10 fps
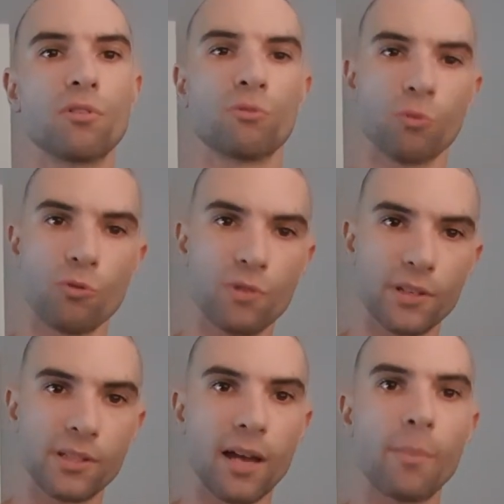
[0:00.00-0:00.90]
through the
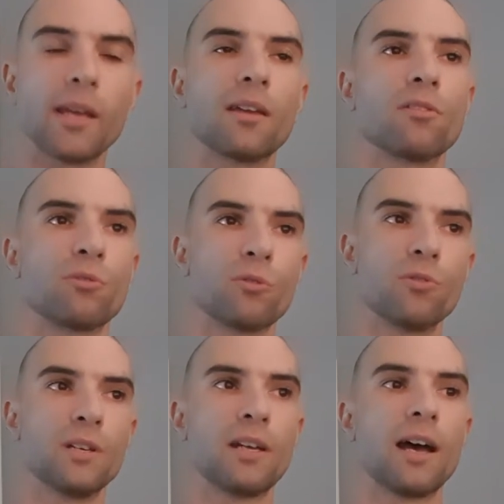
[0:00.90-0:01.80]
stomach and through
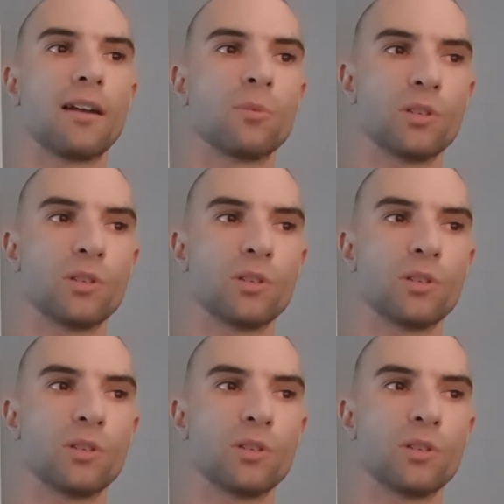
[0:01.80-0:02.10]
the gut,